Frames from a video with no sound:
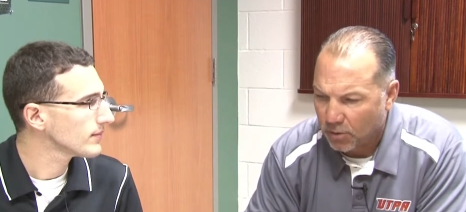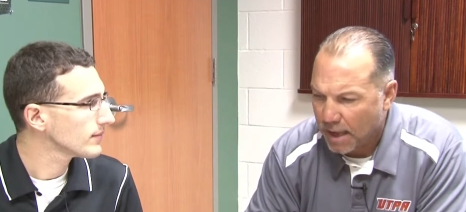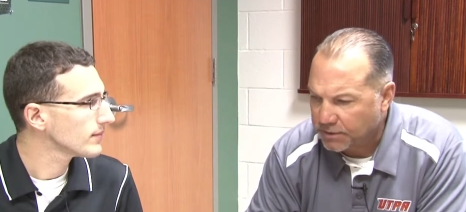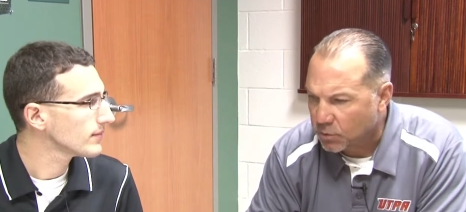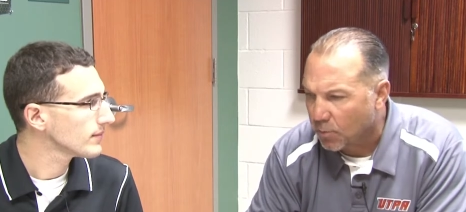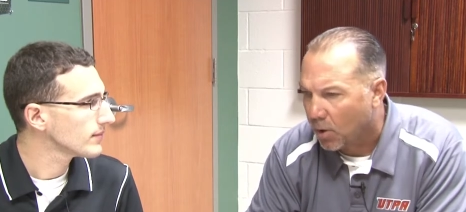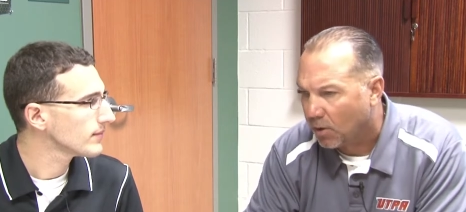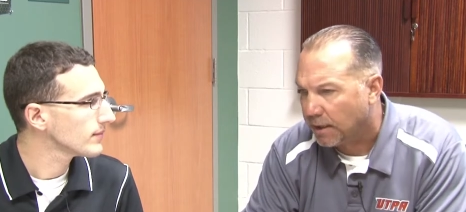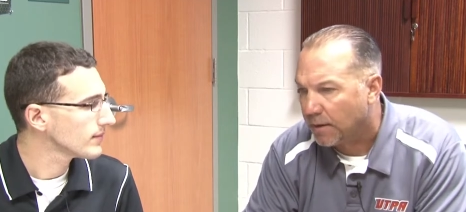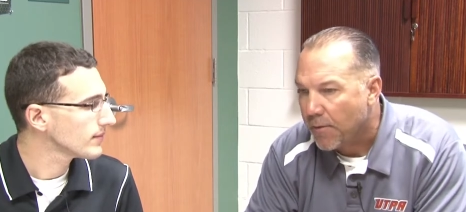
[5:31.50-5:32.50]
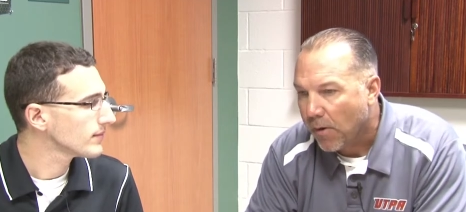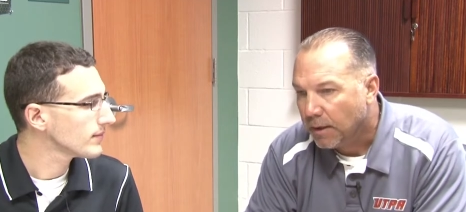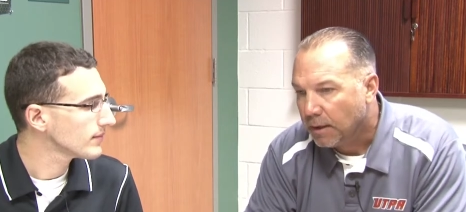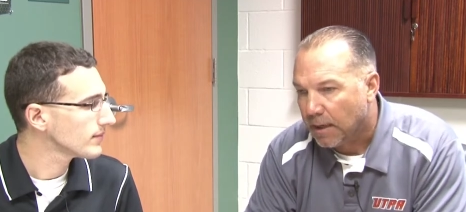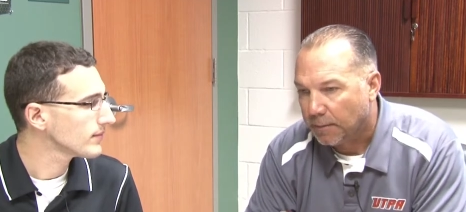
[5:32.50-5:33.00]
Speaker 1: know, high school ball now.
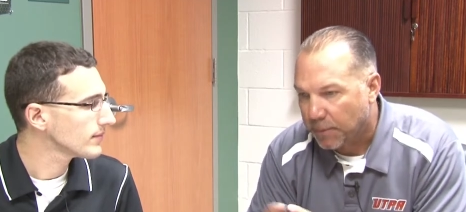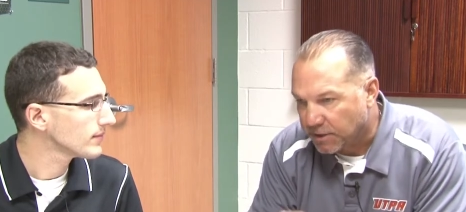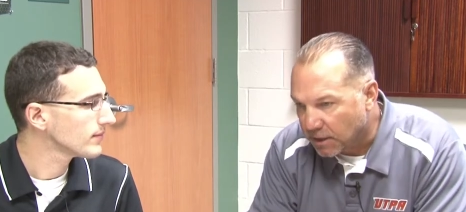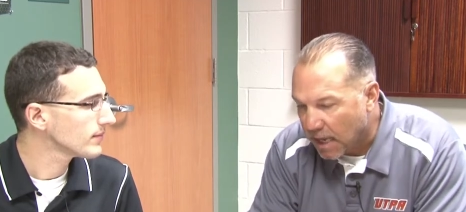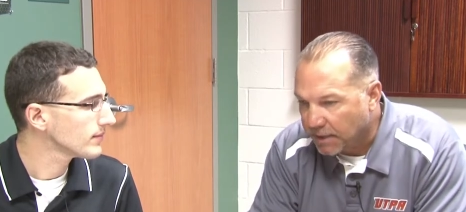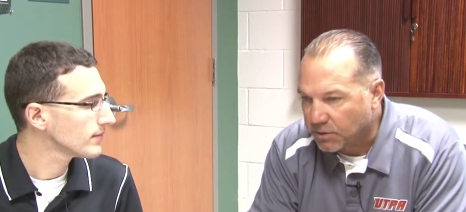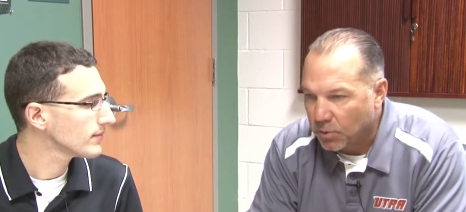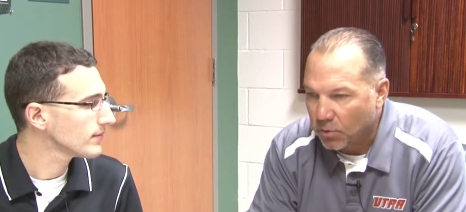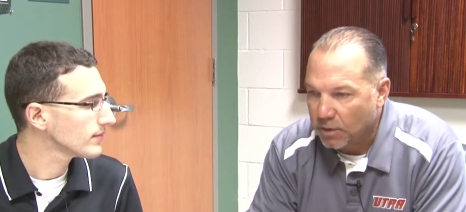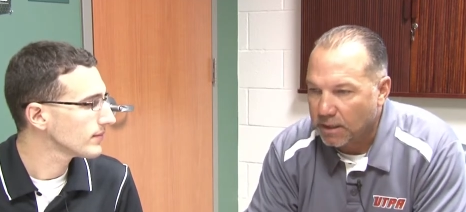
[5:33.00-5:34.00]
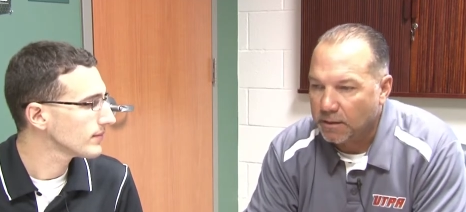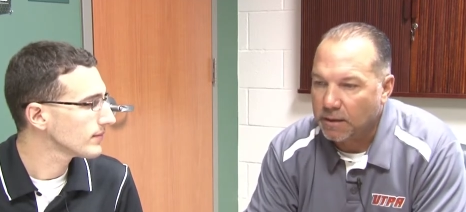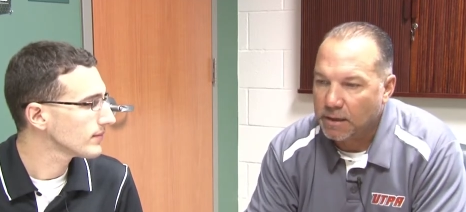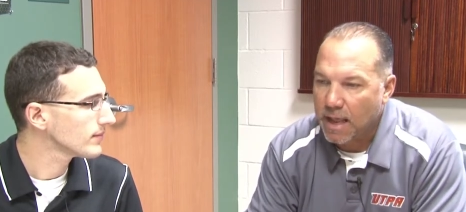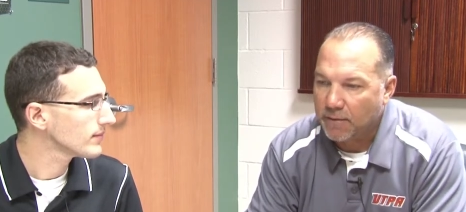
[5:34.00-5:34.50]
They pitch in high school,
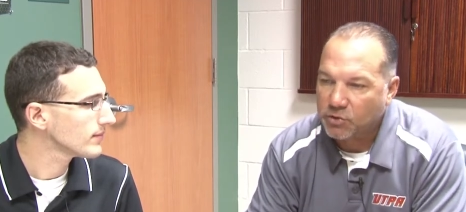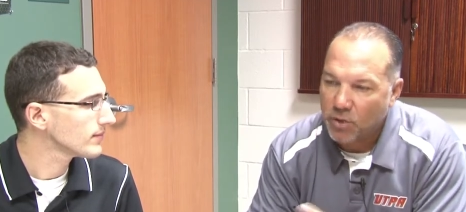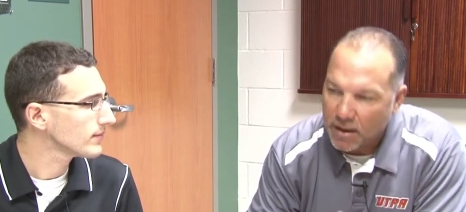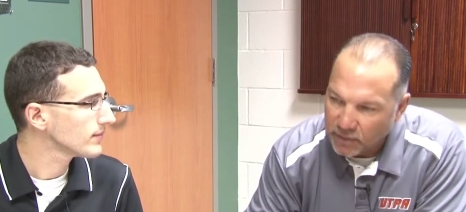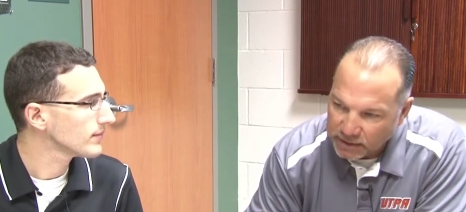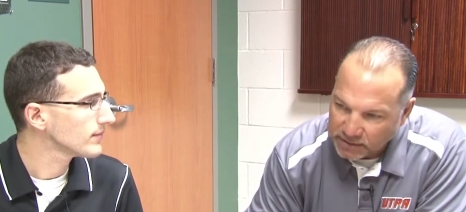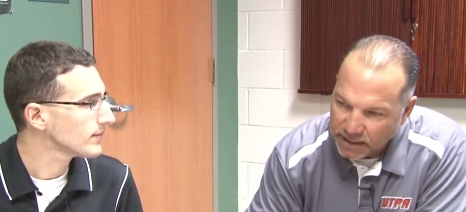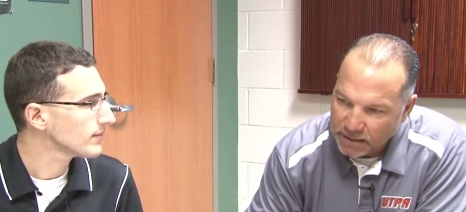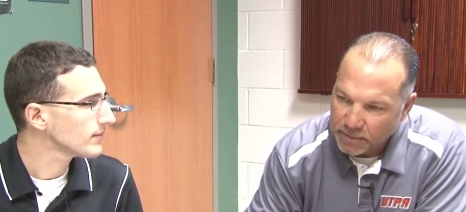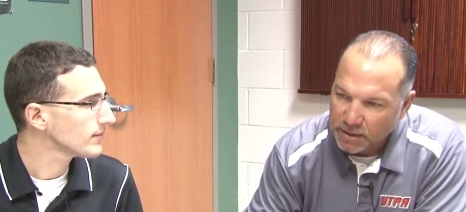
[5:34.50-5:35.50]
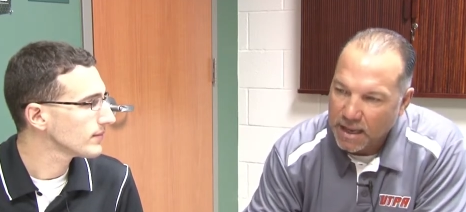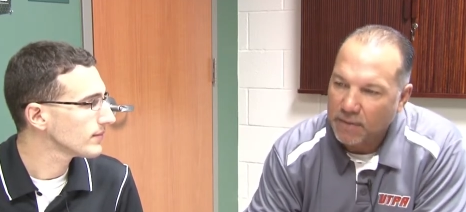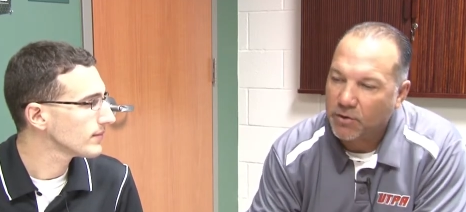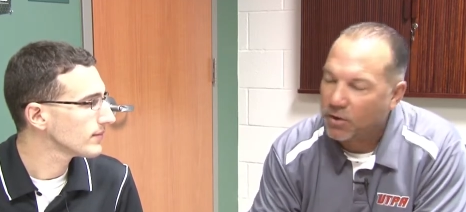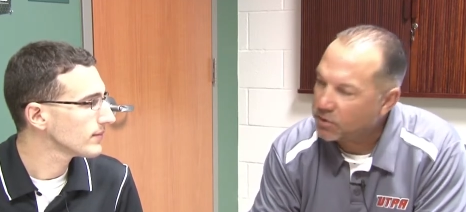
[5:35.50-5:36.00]
then they have a traveling team, then they
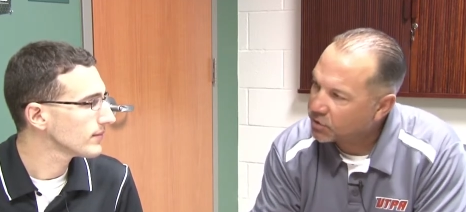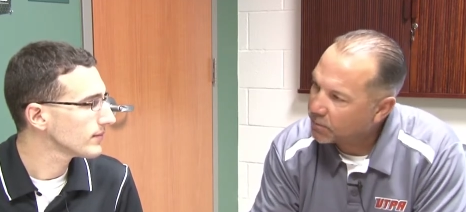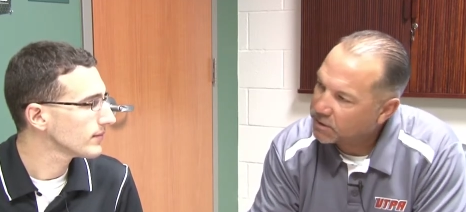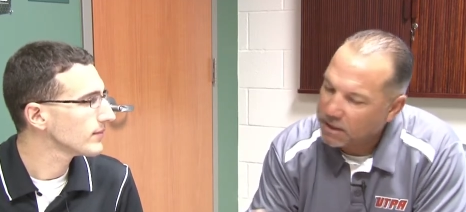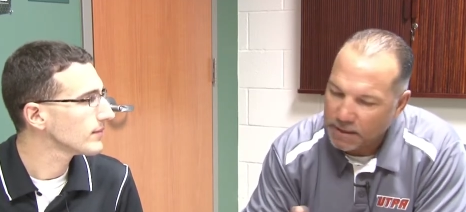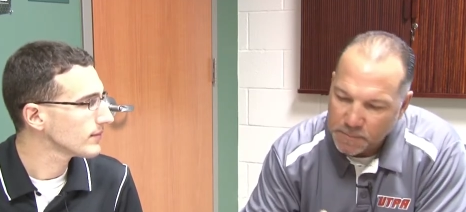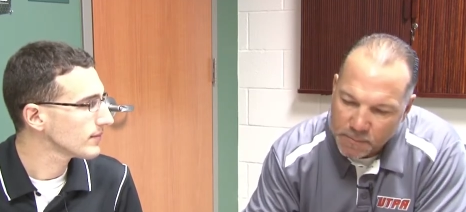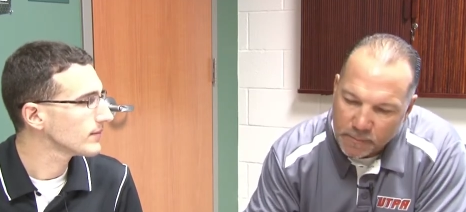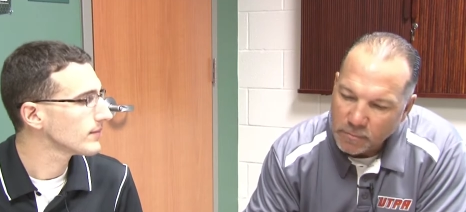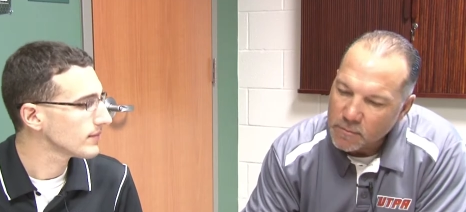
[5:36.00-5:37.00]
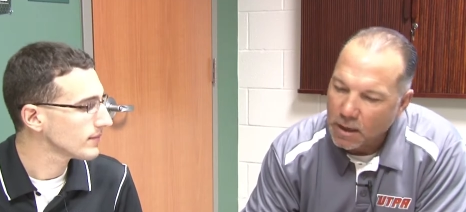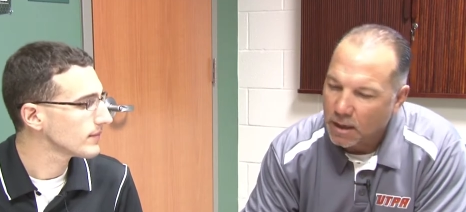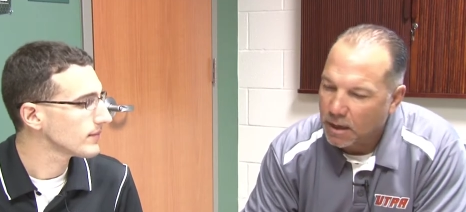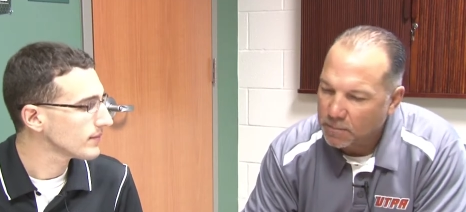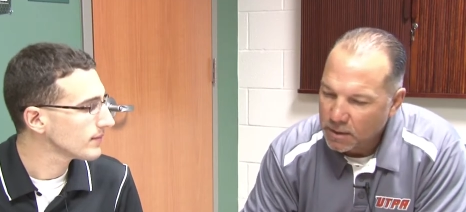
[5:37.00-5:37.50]
have another summer team.
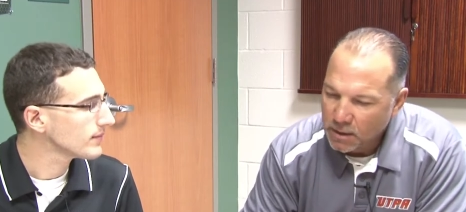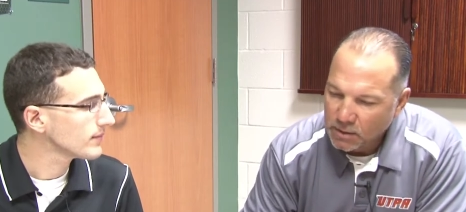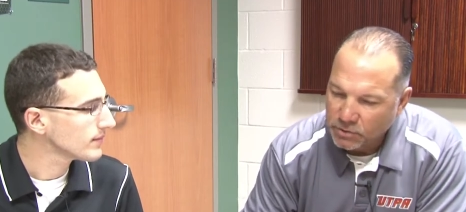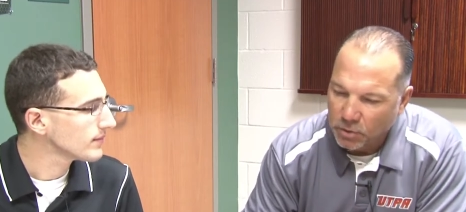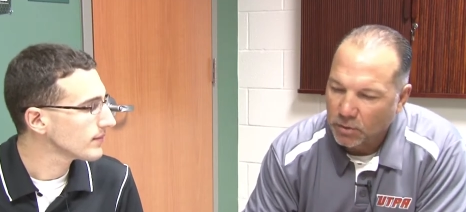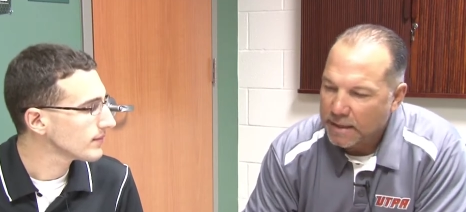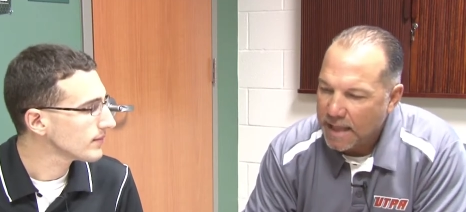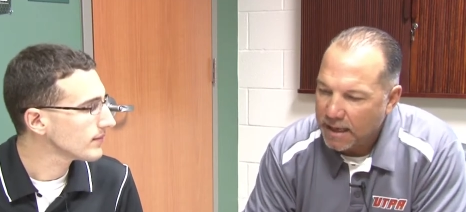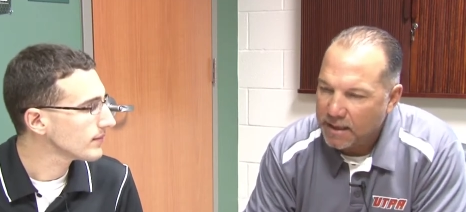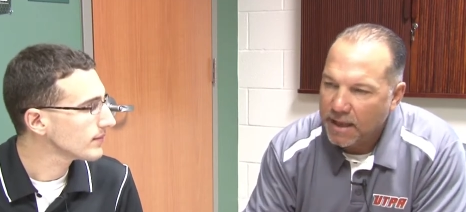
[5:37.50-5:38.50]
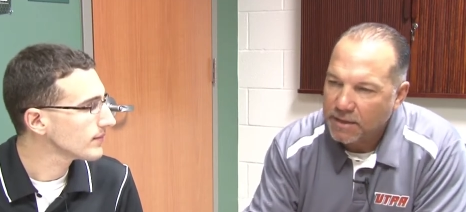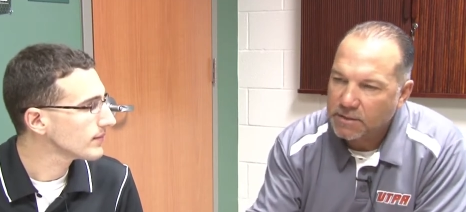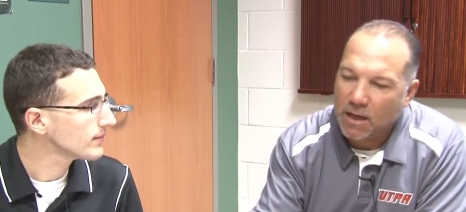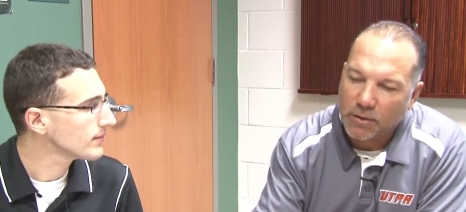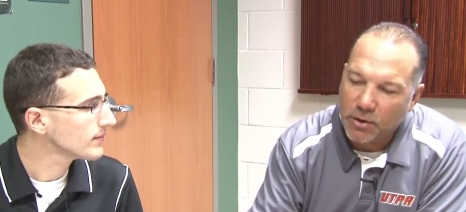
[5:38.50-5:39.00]
So in that
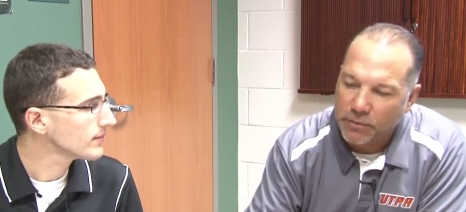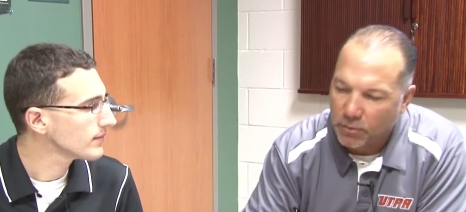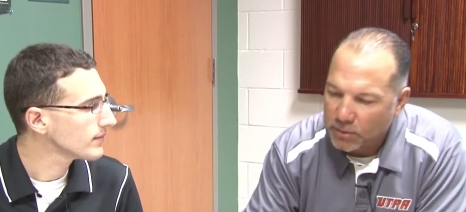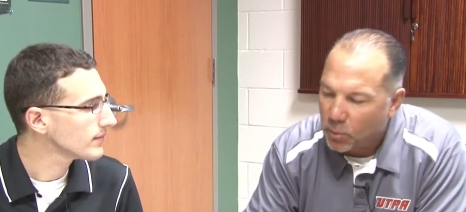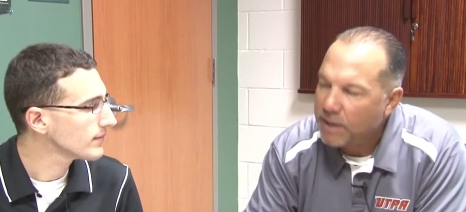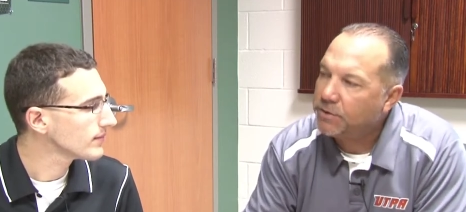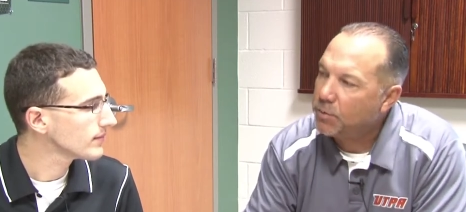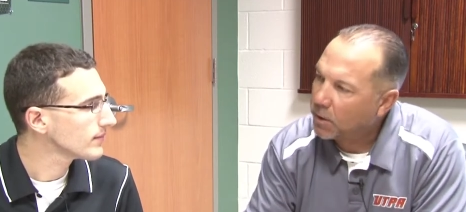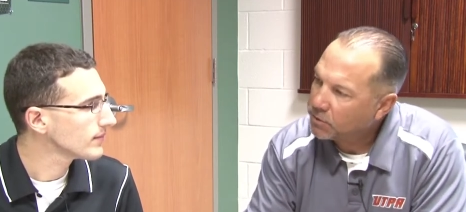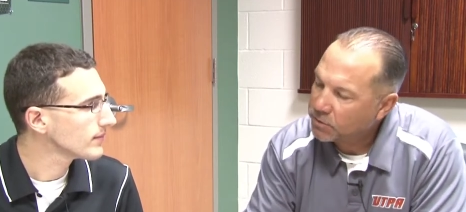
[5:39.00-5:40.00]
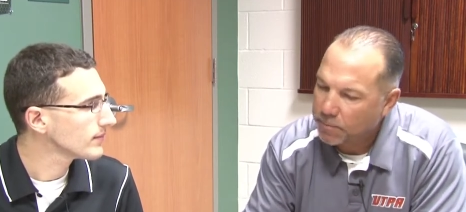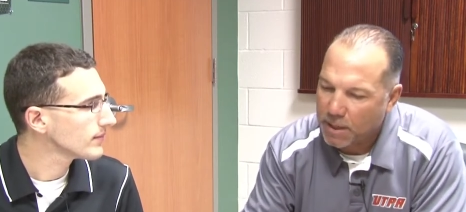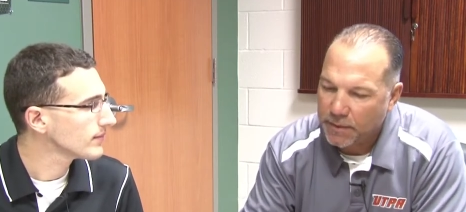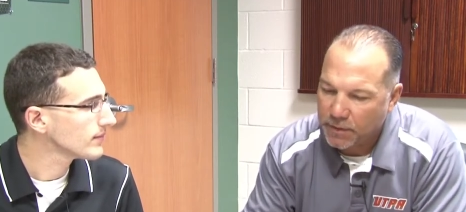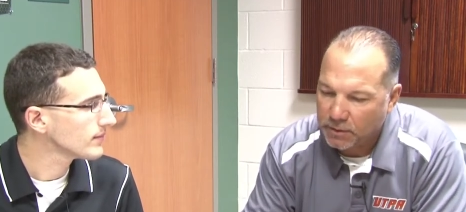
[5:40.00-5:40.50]
case, now they're throwing way too much.
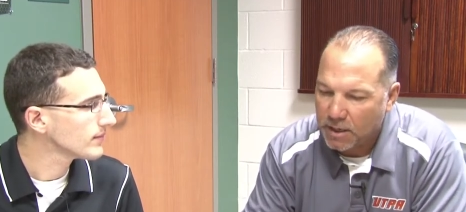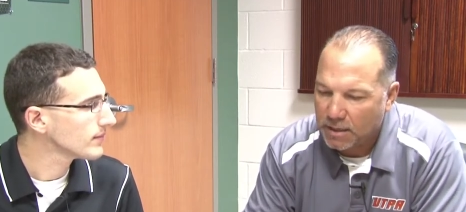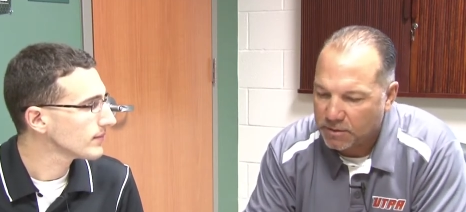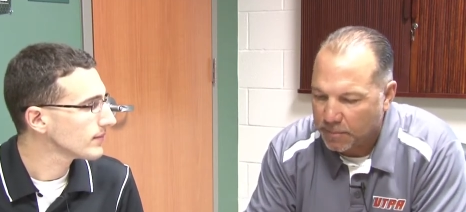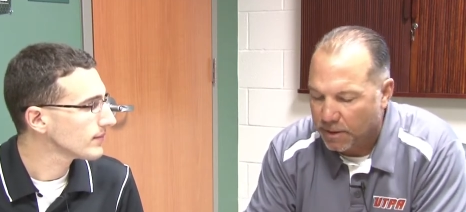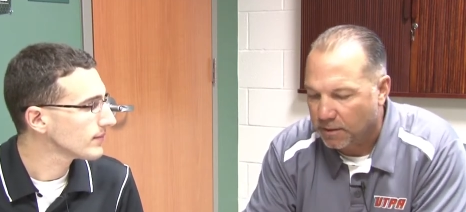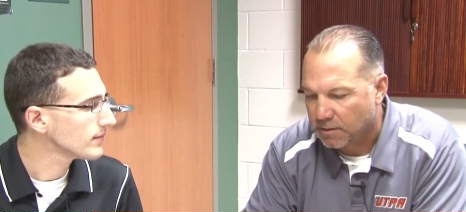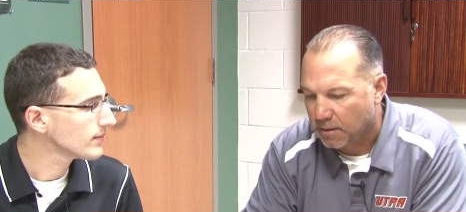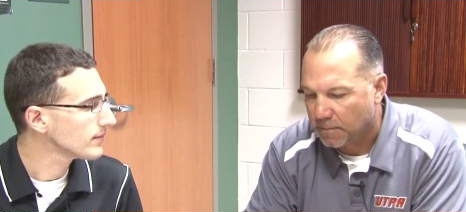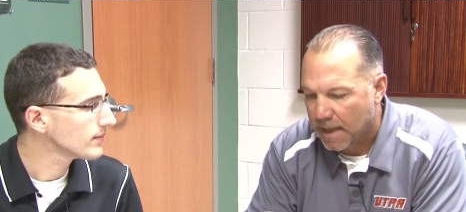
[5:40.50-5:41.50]
But I think there has to be some